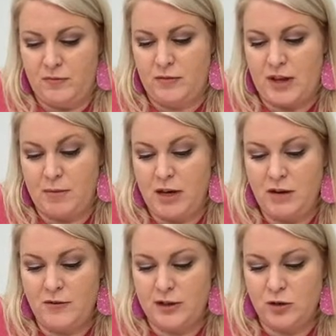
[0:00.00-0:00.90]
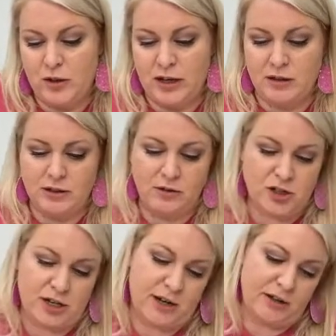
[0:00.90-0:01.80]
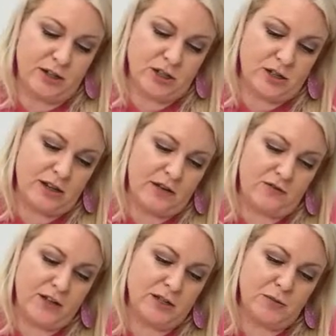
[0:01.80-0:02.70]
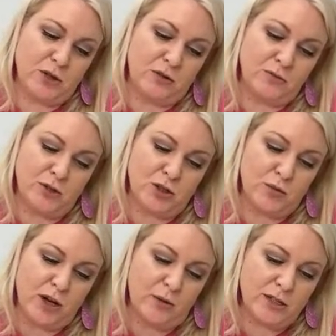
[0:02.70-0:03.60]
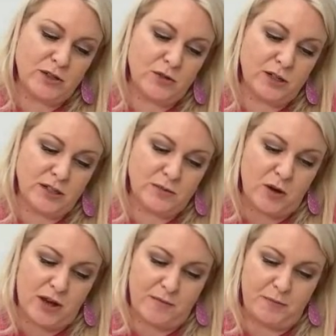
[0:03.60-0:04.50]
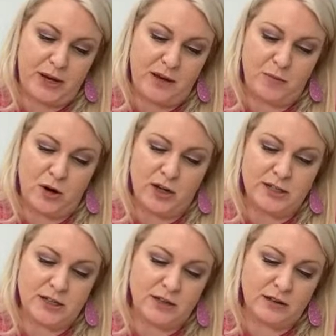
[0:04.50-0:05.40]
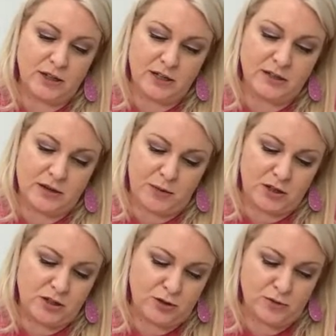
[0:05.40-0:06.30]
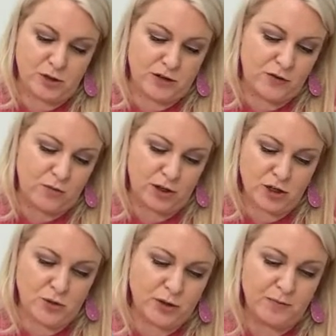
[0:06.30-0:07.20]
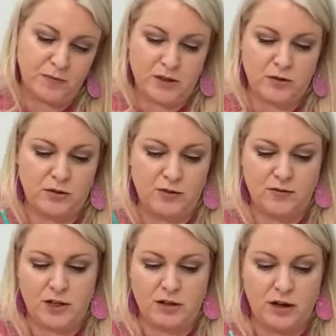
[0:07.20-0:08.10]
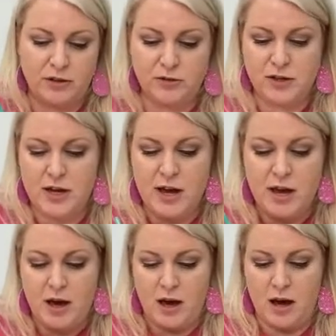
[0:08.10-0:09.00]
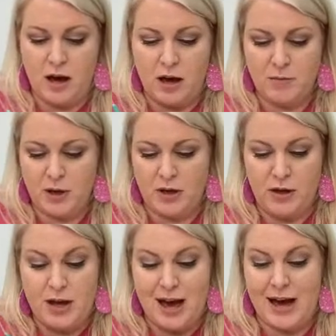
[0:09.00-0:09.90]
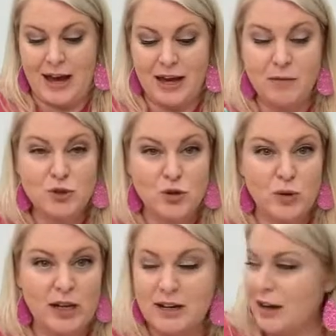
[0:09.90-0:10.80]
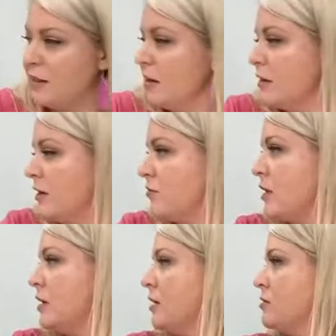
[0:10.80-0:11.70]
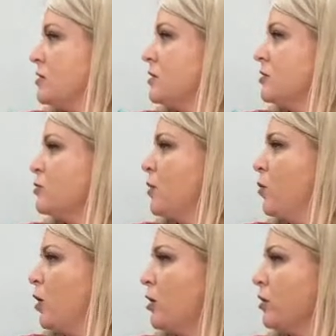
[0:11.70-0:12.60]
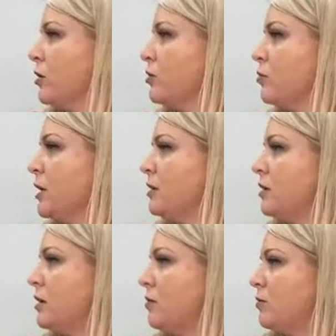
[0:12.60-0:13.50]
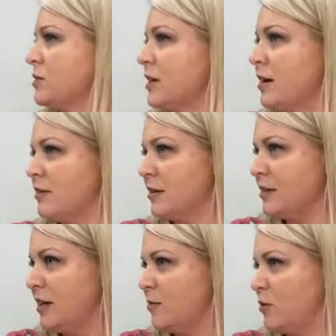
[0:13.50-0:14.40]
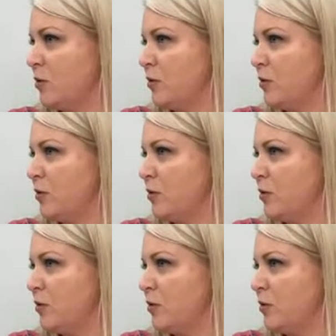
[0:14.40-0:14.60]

I may even do like a little challenge in that Facebook group too. We always do these paint parties. Again, the link is up in the description if you want to join. It's only $15. I am doing, I think I left that downstairs. My watercolor painting, was that on the table?